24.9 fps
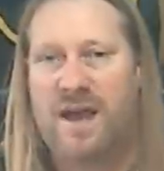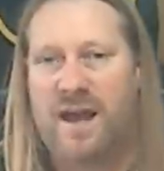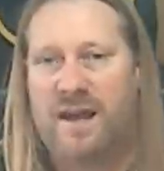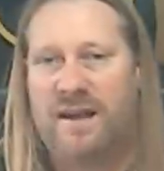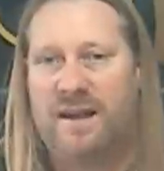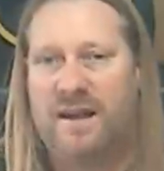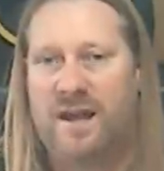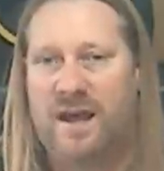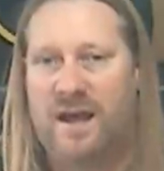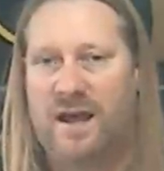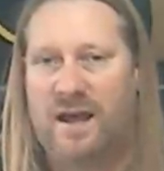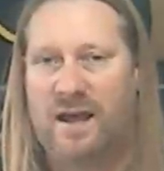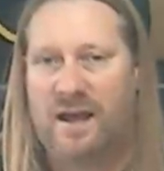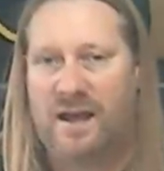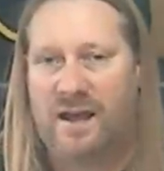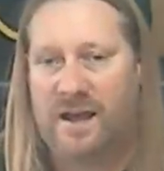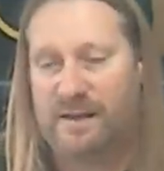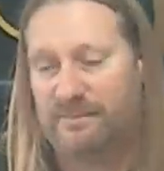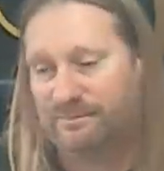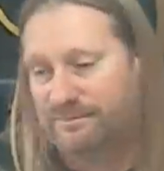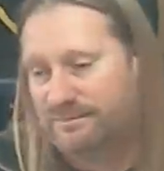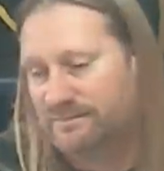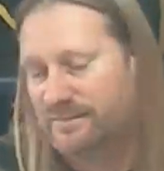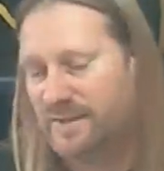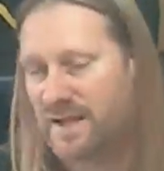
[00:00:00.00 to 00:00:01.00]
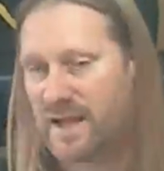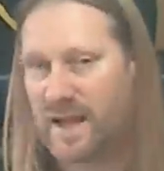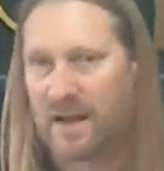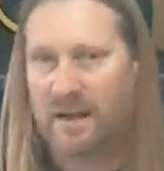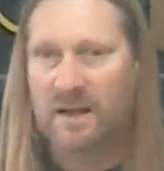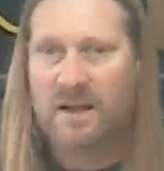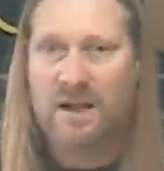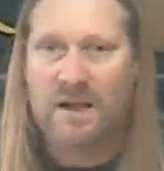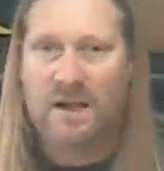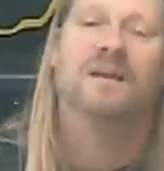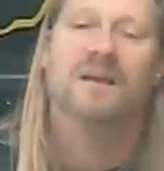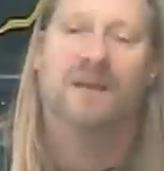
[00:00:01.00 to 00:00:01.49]
And uh, um,
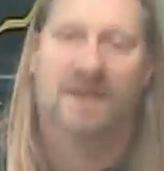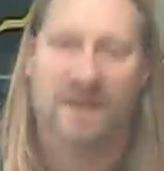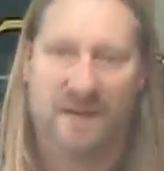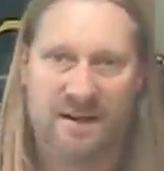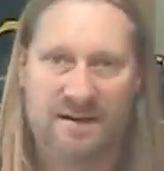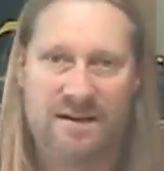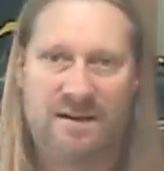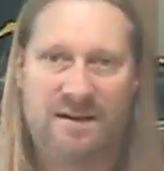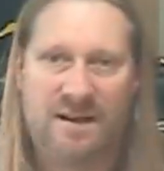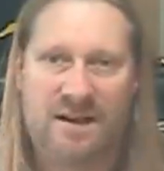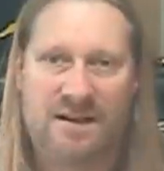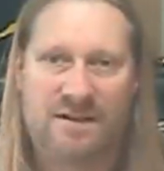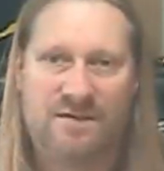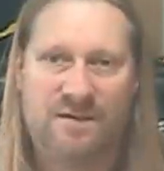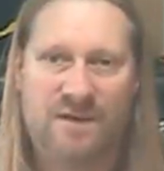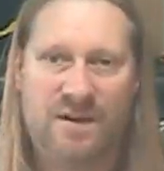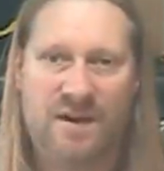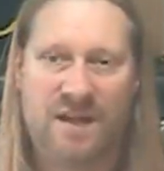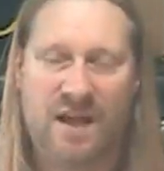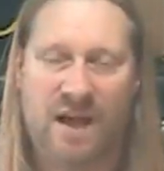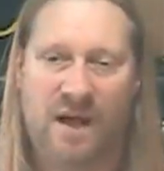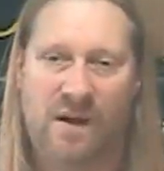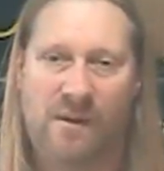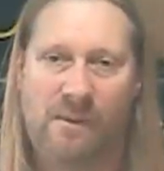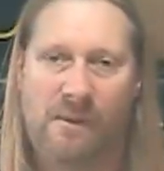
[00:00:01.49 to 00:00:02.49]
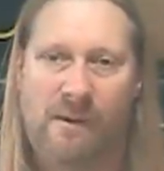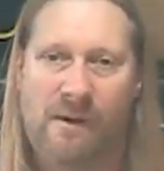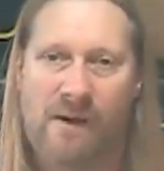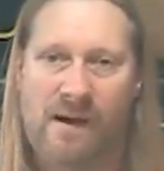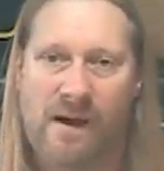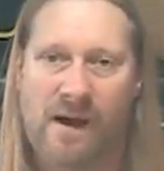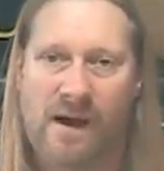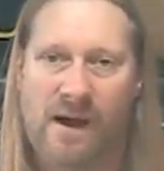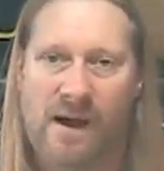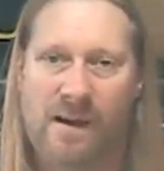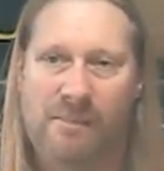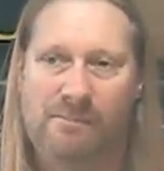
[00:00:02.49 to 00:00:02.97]
yeah, in the next video,
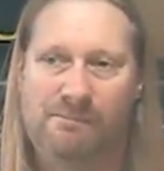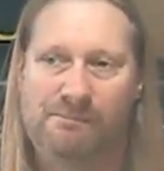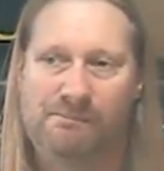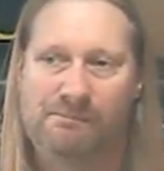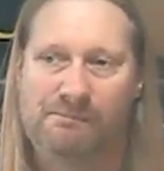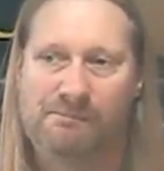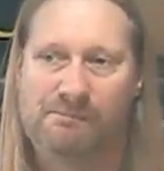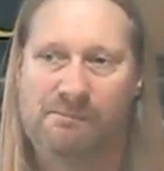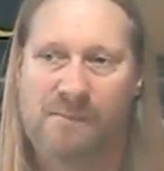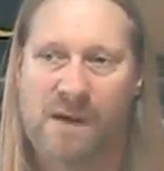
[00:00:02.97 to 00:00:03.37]
um,